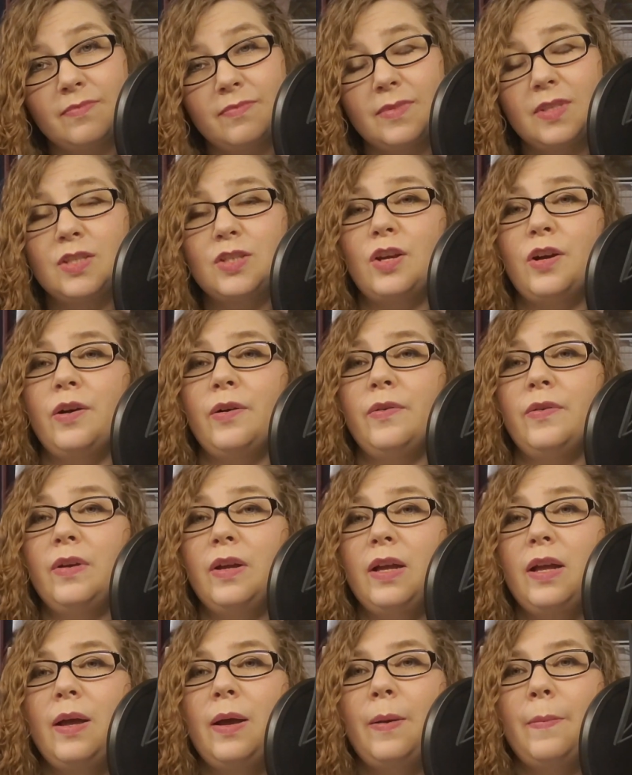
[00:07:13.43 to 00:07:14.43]
So
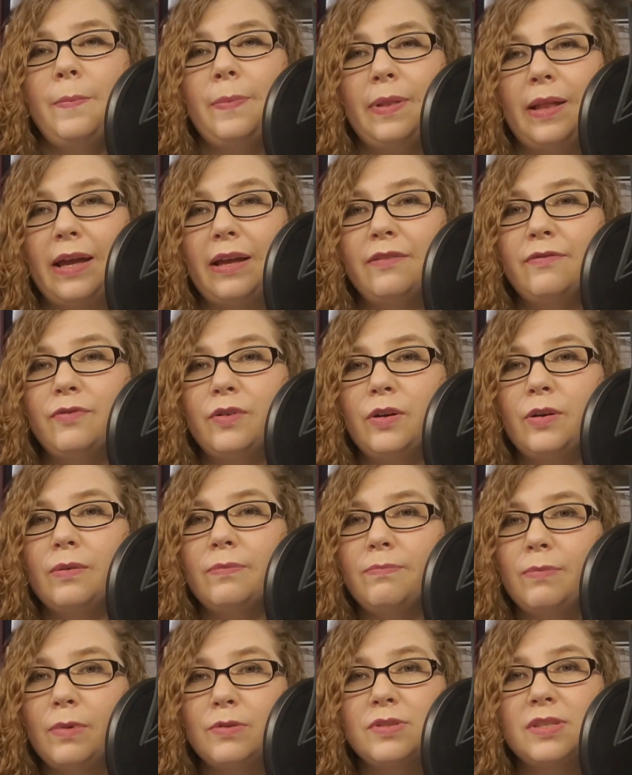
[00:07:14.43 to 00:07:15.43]
plan for
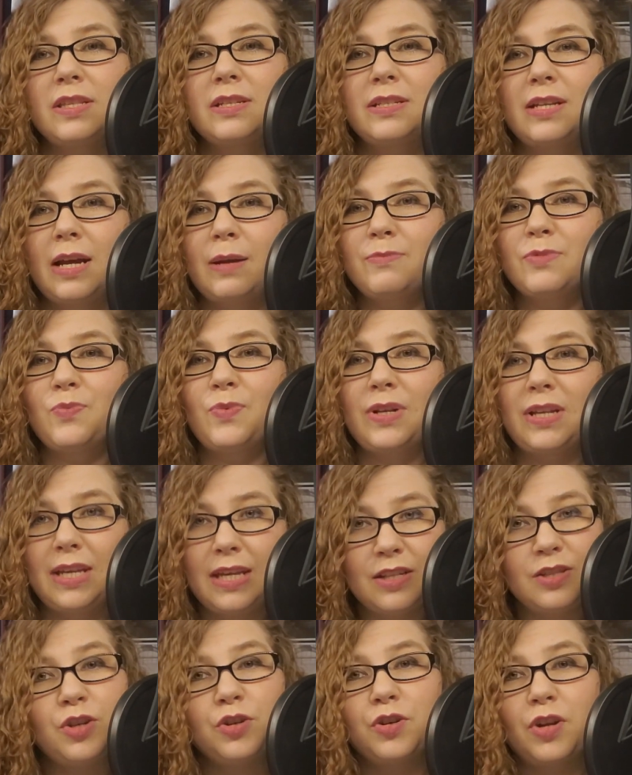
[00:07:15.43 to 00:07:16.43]
most of the times when
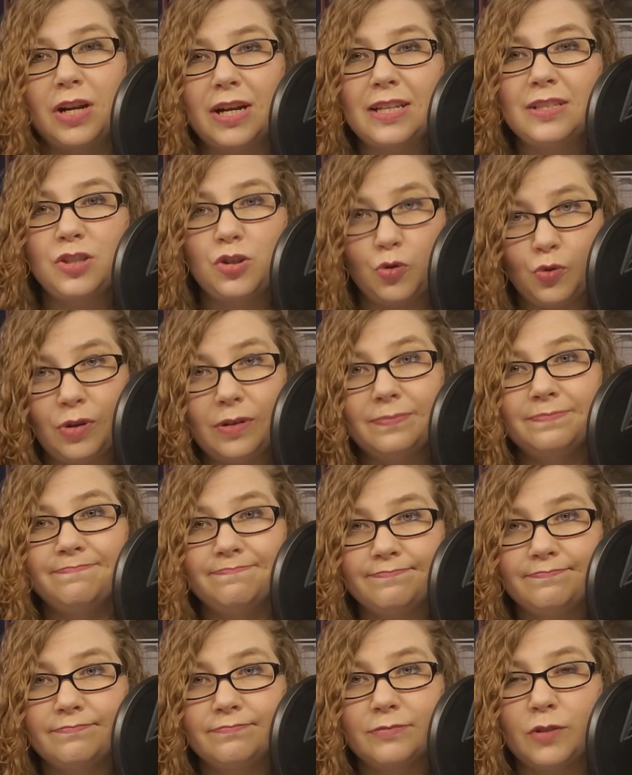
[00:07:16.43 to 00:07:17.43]
kids are not in school.
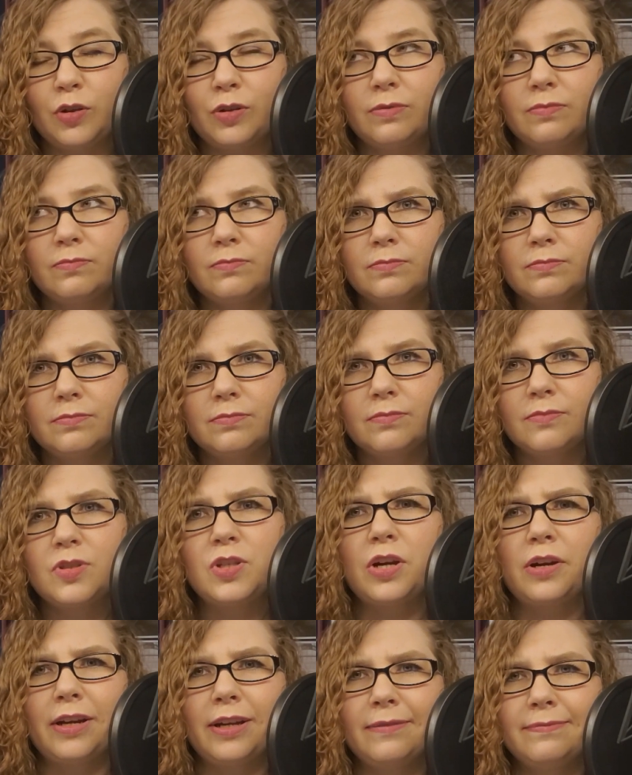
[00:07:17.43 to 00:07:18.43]

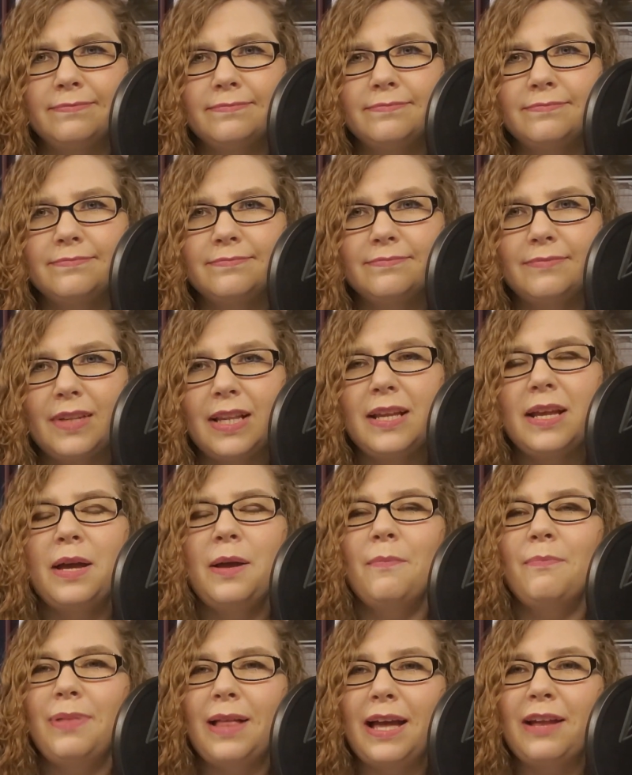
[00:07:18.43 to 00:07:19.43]

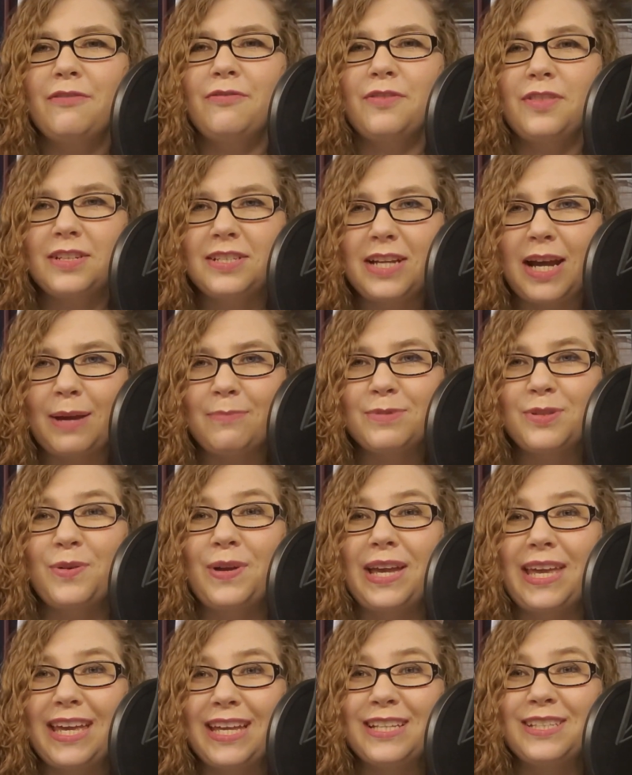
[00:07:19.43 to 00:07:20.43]
Plan for the times
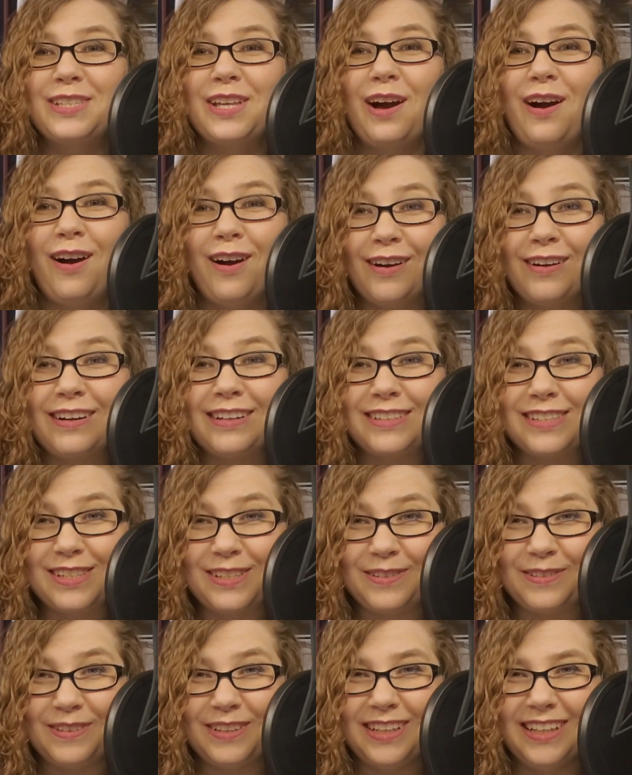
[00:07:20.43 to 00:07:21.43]
when kids are in
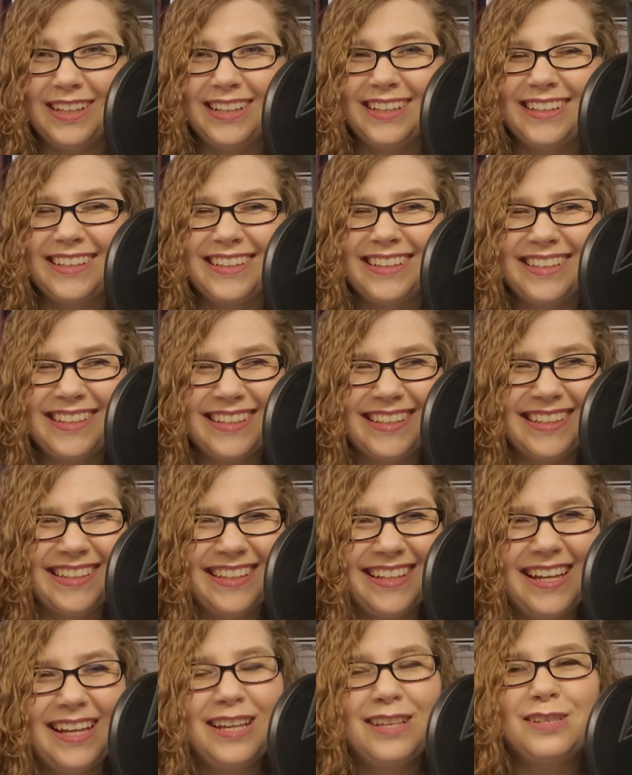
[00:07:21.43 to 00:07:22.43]
school.
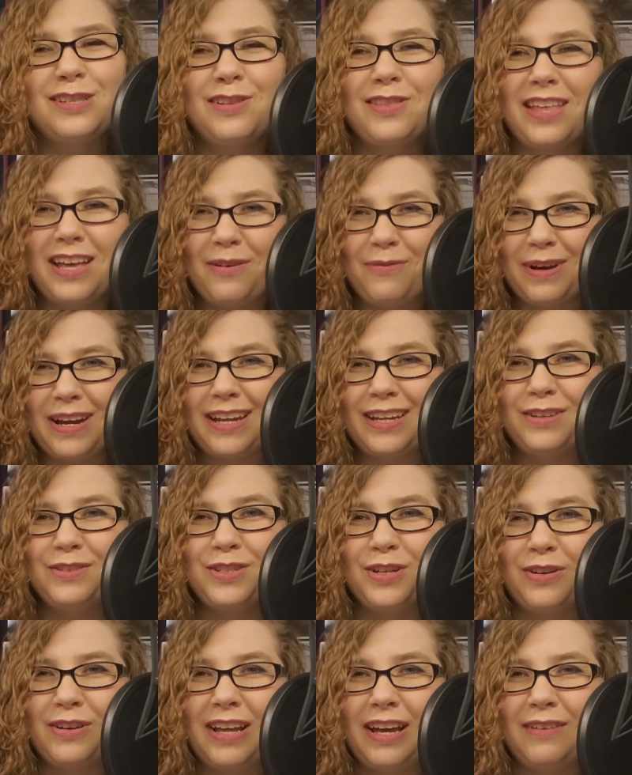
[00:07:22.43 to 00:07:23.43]
So that way you
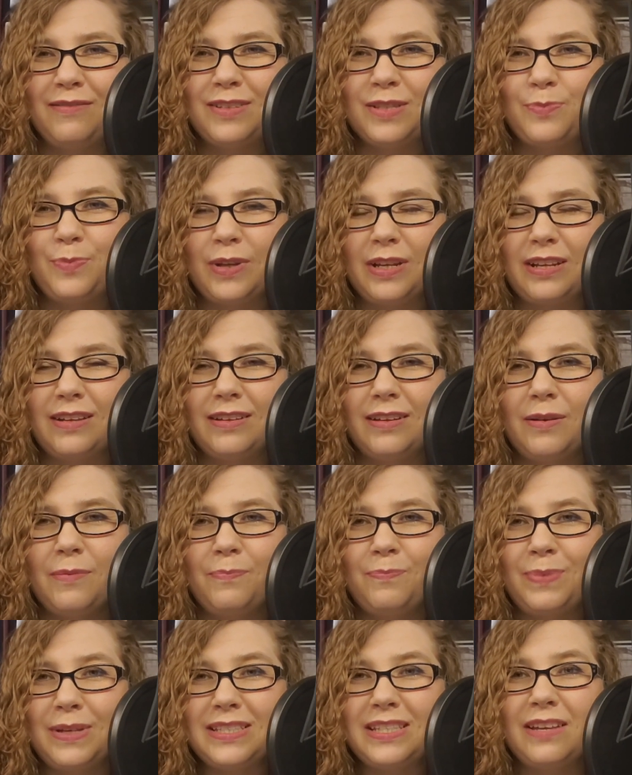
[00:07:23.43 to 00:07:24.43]
don't have as
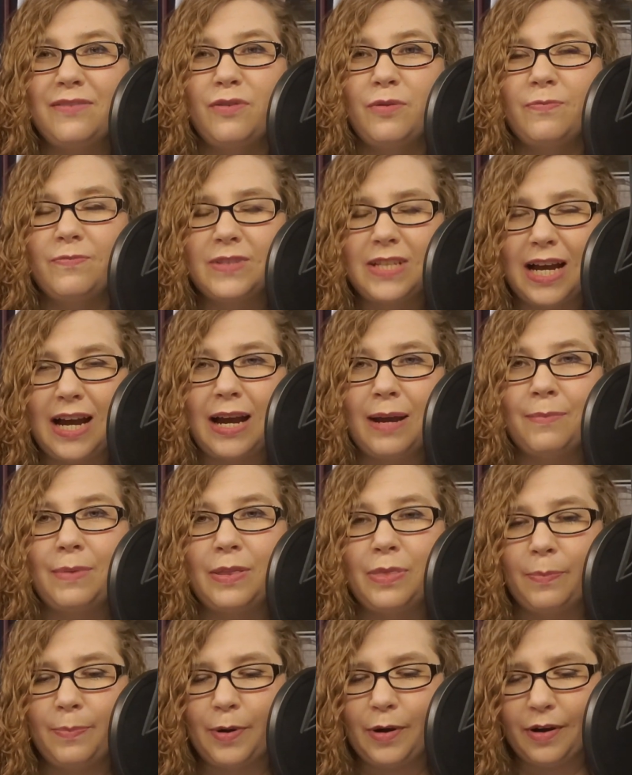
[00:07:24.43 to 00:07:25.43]
busy of a time in
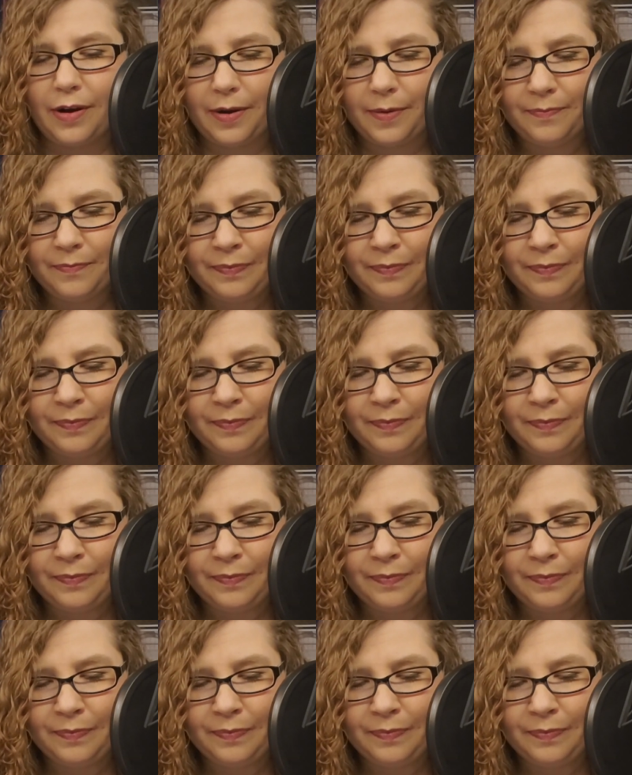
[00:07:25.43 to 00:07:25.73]
the park.